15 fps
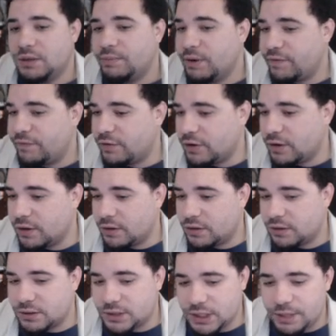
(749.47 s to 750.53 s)
but if your
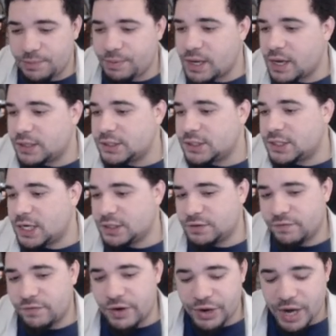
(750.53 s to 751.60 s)
DPS has
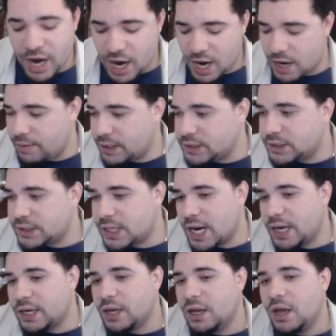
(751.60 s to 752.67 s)
very high base
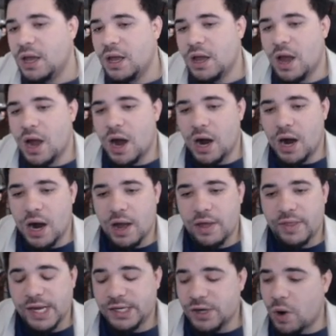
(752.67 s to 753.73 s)
attack, uh,
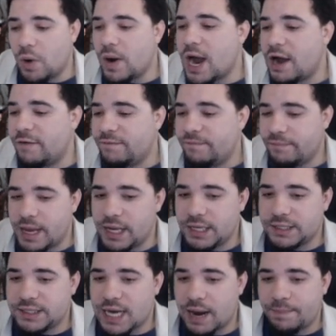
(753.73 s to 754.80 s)
they don't have many
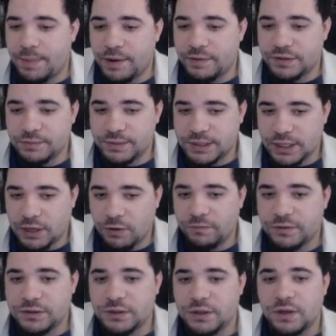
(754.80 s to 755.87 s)
attack buffs
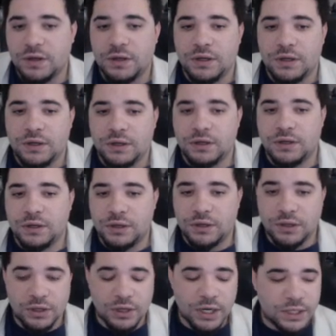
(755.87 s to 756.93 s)
themselves,
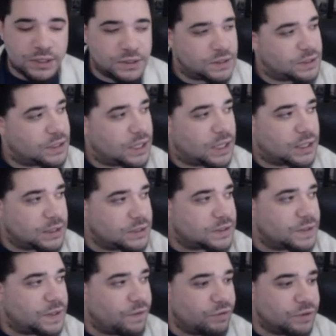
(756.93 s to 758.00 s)
you're going to see at least
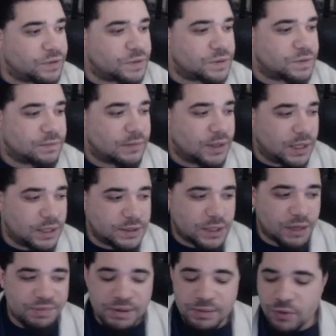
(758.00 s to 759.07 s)
a difference. Is it
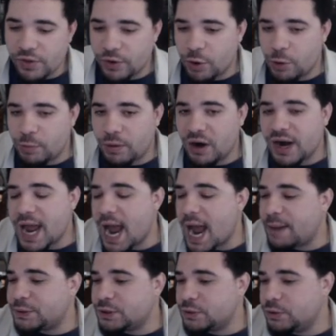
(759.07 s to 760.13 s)
going to be more than Oberon?
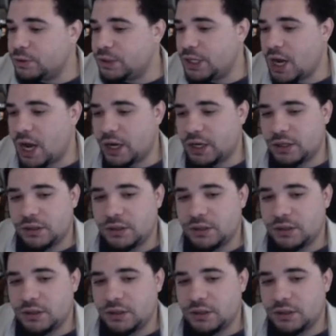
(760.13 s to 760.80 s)
Absolutely not.